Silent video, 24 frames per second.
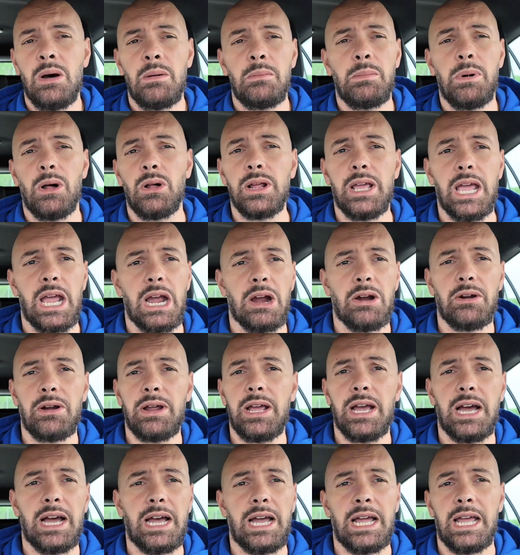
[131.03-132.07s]

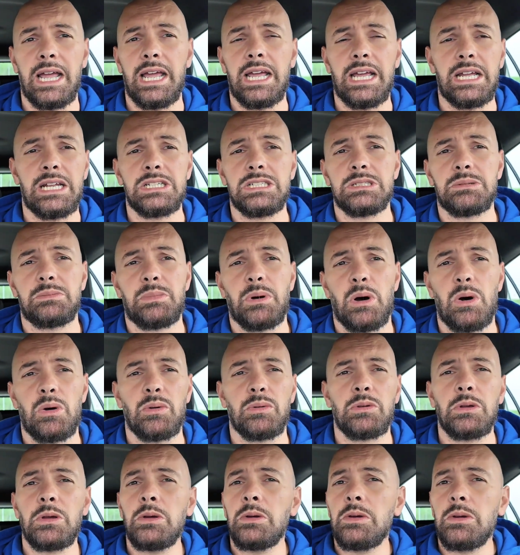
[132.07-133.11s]
Bulgaria is
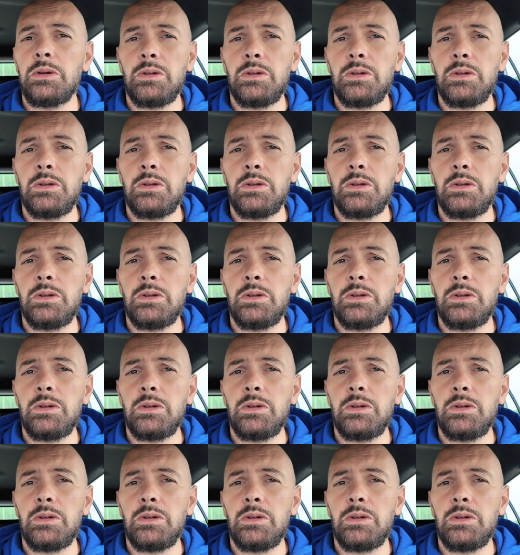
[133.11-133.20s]
about